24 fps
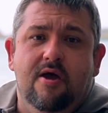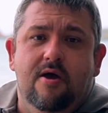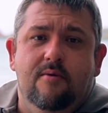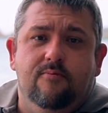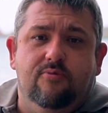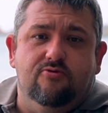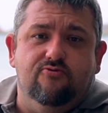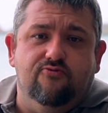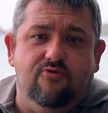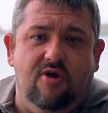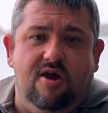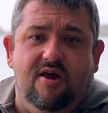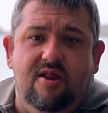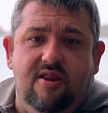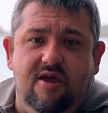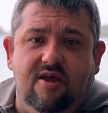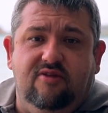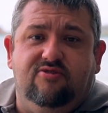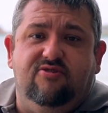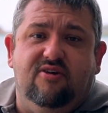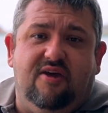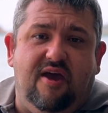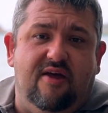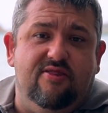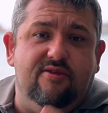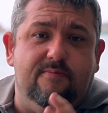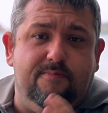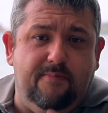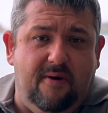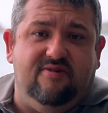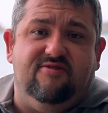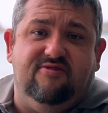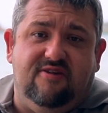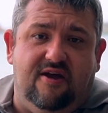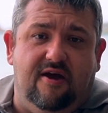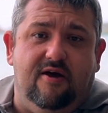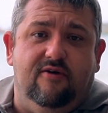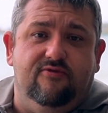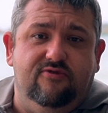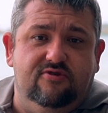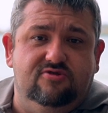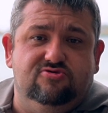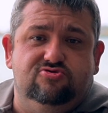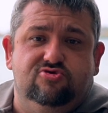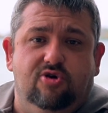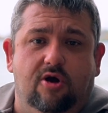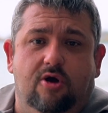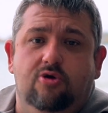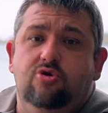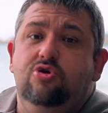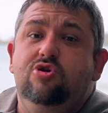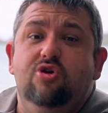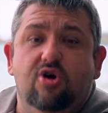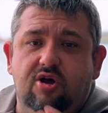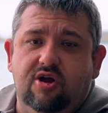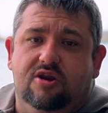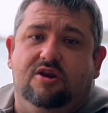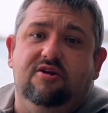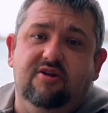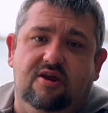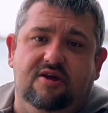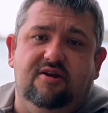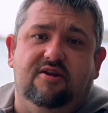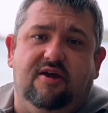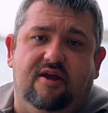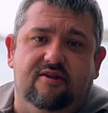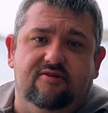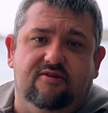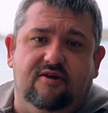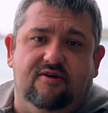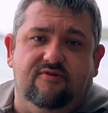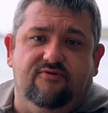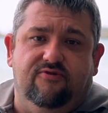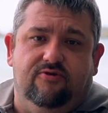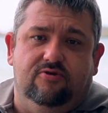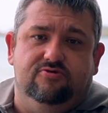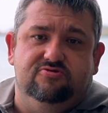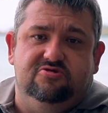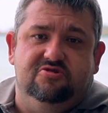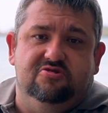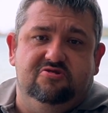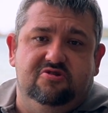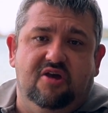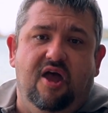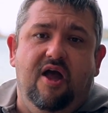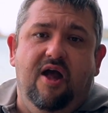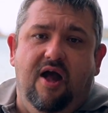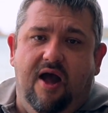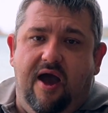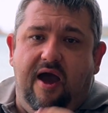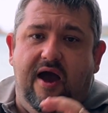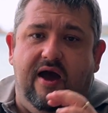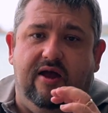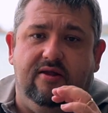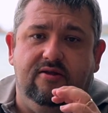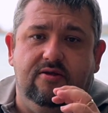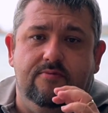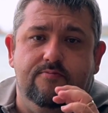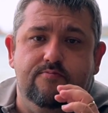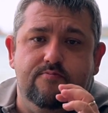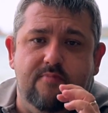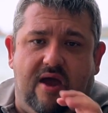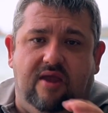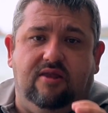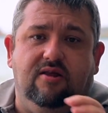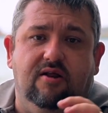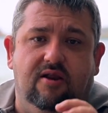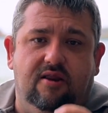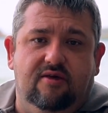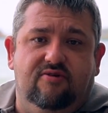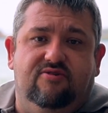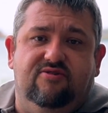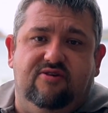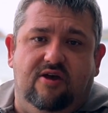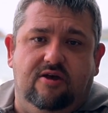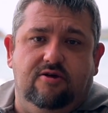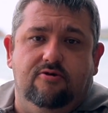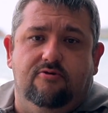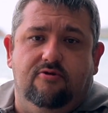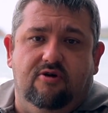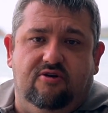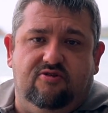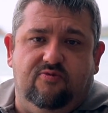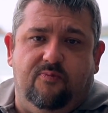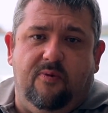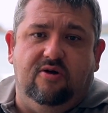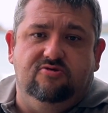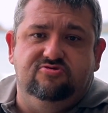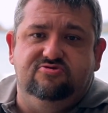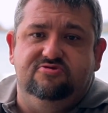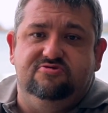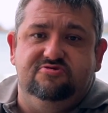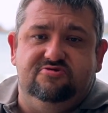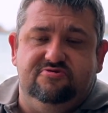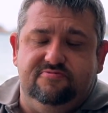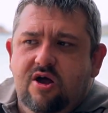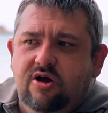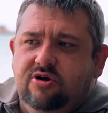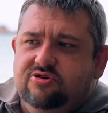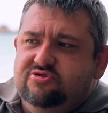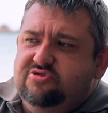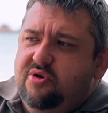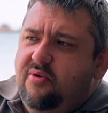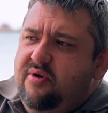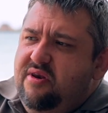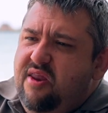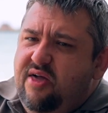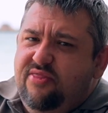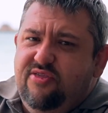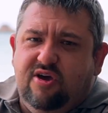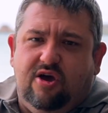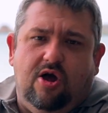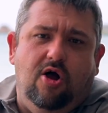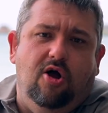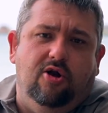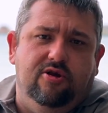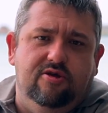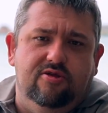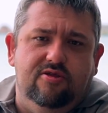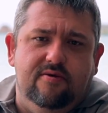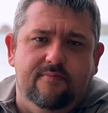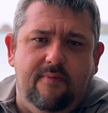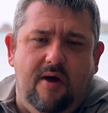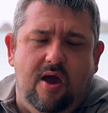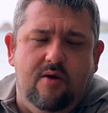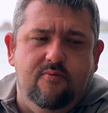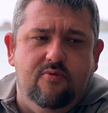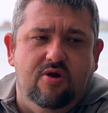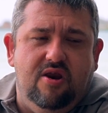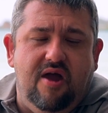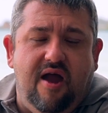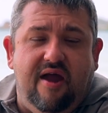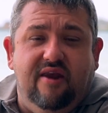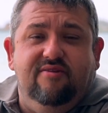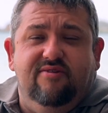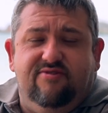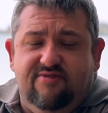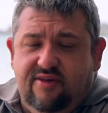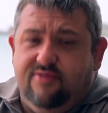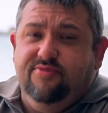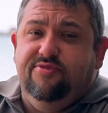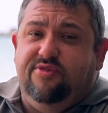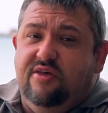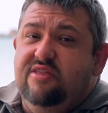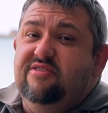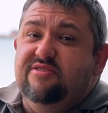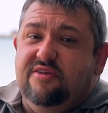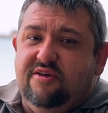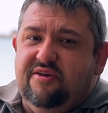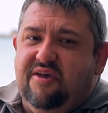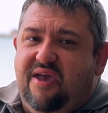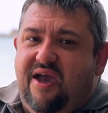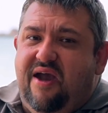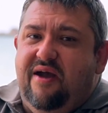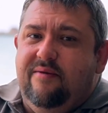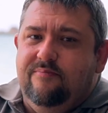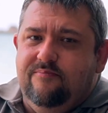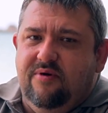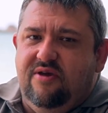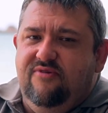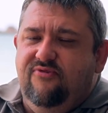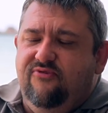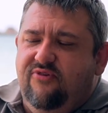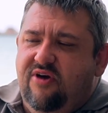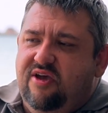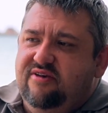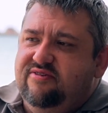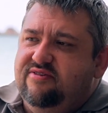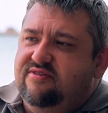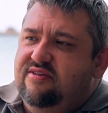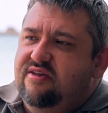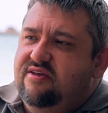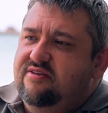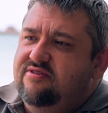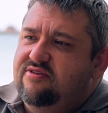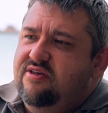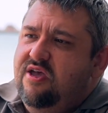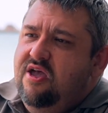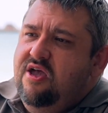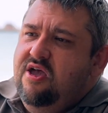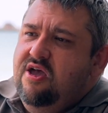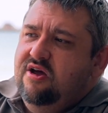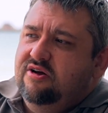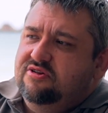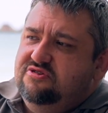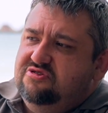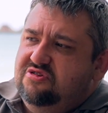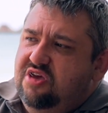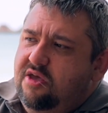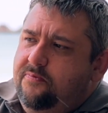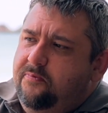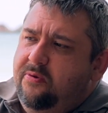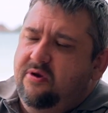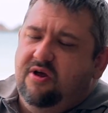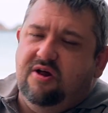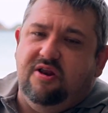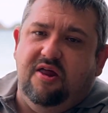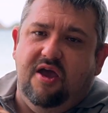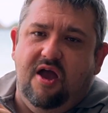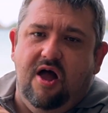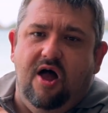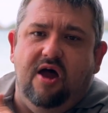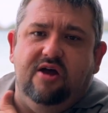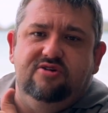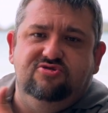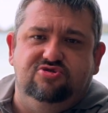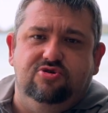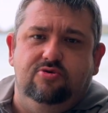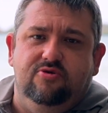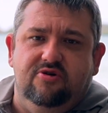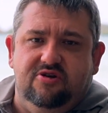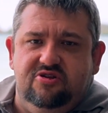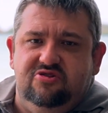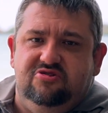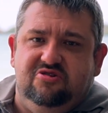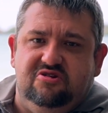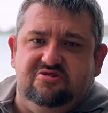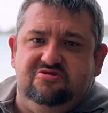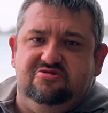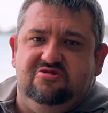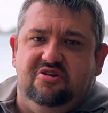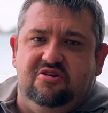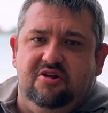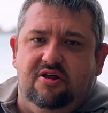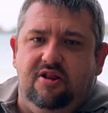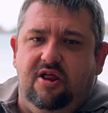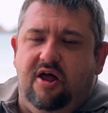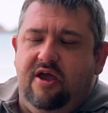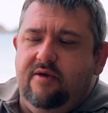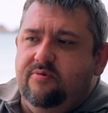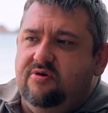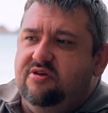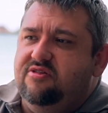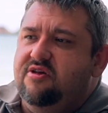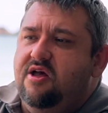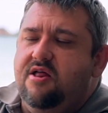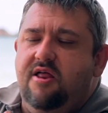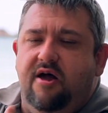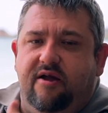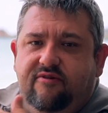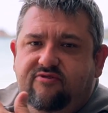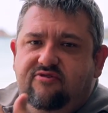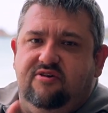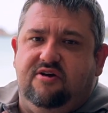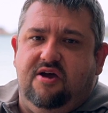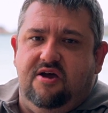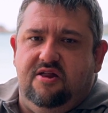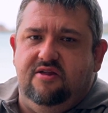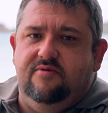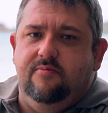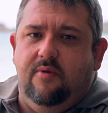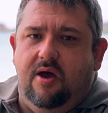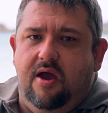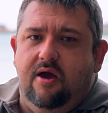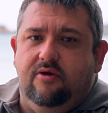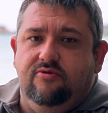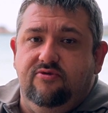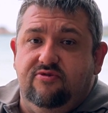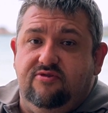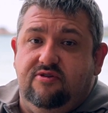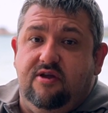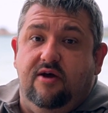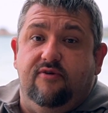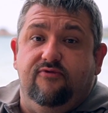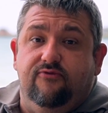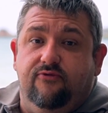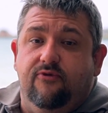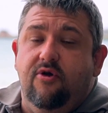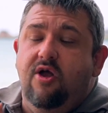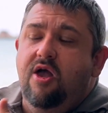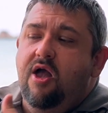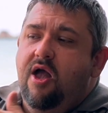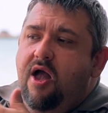But really, to get the best out of this drone, you're going to need ND filters and manually set your exposures. So another con at the moment, and something that can be fixed, is typically I shoot in deciner-like because I like to color my own stuff.